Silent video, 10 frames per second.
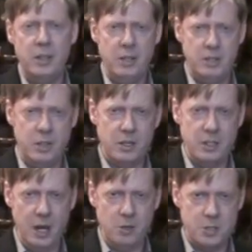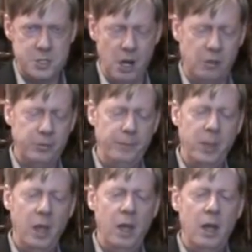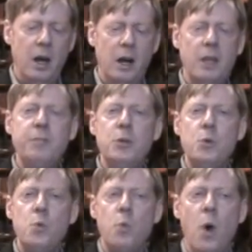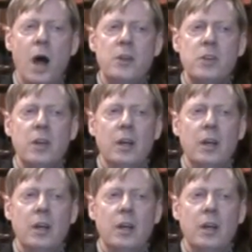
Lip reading: into the container yourself. If you want